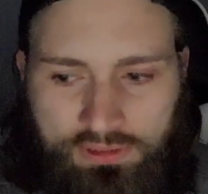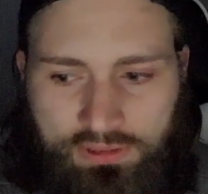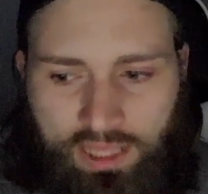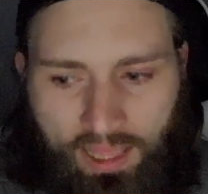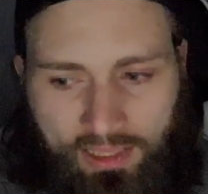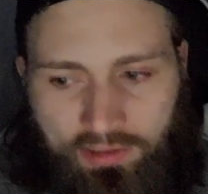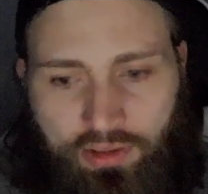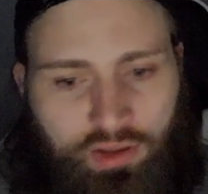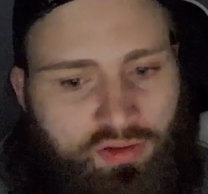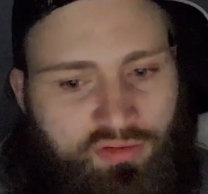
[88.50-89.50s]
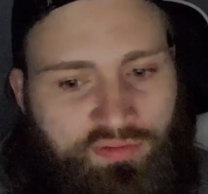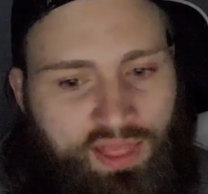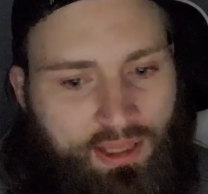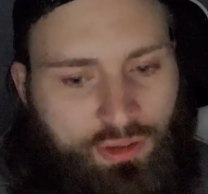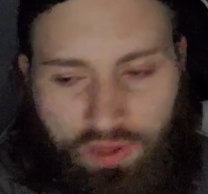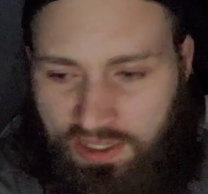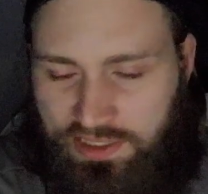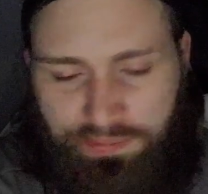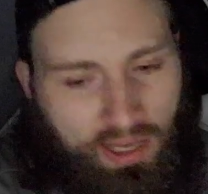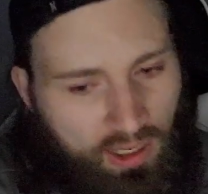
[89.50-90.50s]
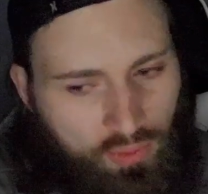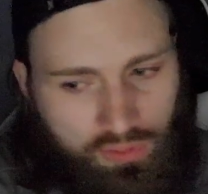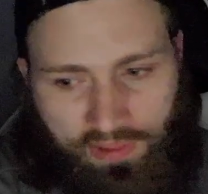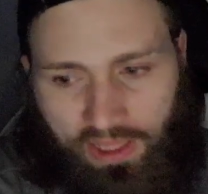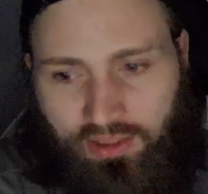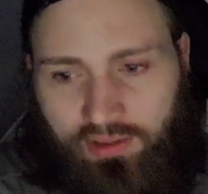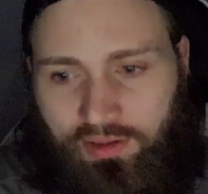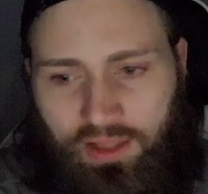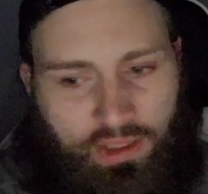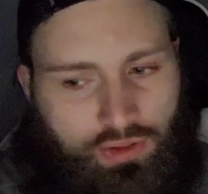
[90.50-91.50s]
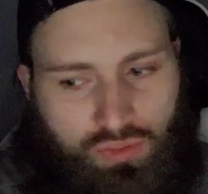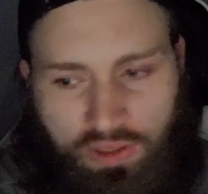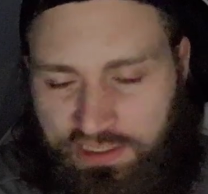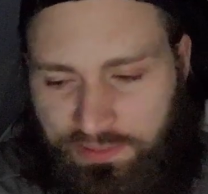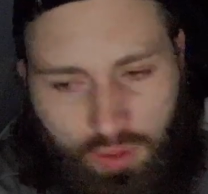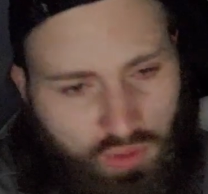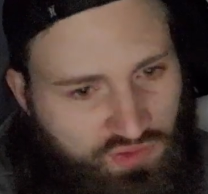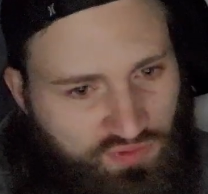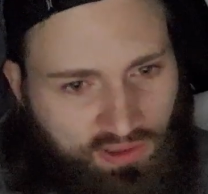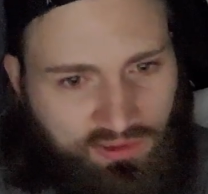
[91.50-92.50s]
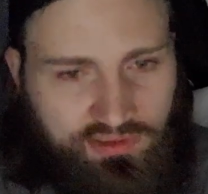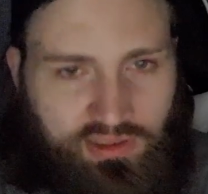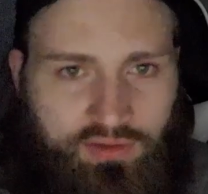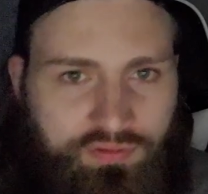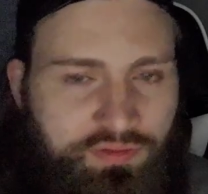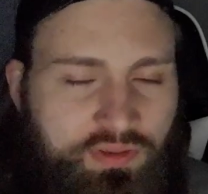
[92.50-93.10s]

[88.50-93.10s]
End of that crazy power, that crazy post-fight stuff.